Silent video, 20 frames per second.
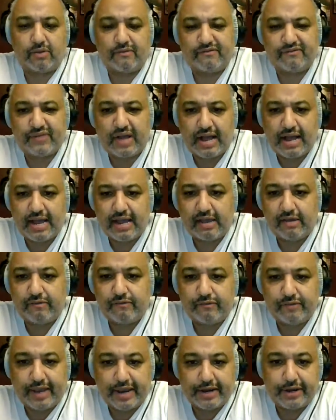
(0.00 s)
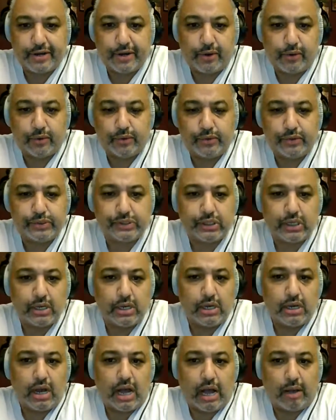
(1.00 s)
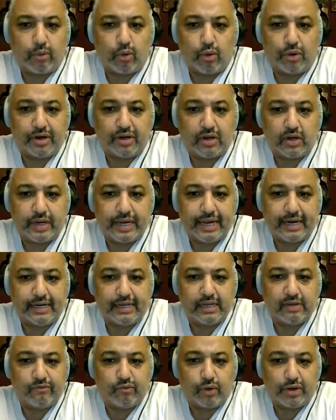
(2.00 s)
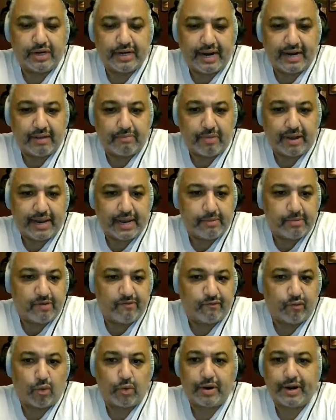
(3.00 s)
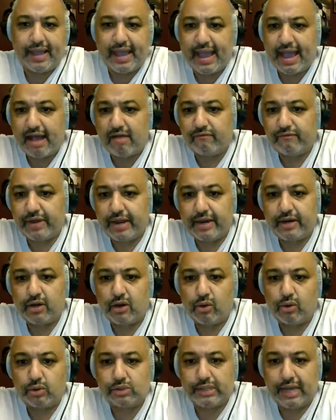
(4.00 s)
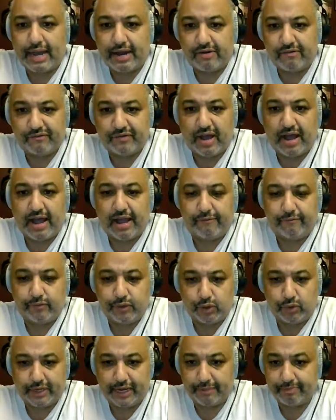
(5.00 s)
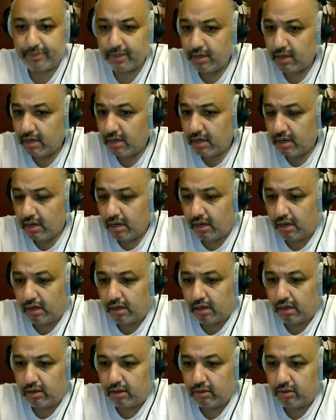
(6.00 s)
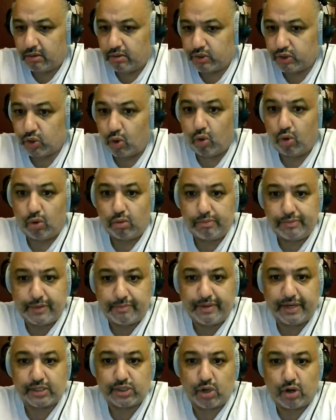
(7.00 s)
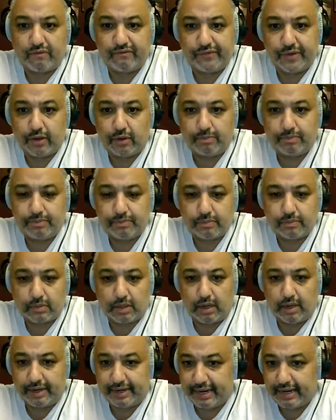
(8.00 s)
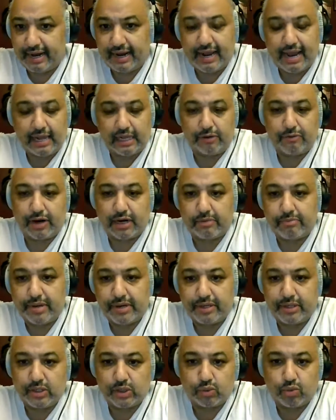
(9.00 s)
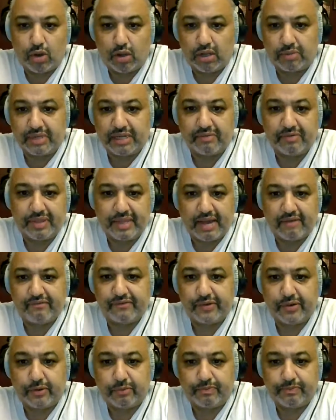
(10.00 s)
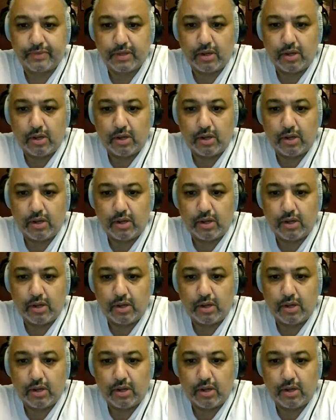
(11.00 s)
of 5 Van Goghs, I'm going to go ahead and give One Night in Miami 4.5 Van Goghs out of 5. So again, Soul, the Pixar film, again, I highly recommend it as well. I'm giving that film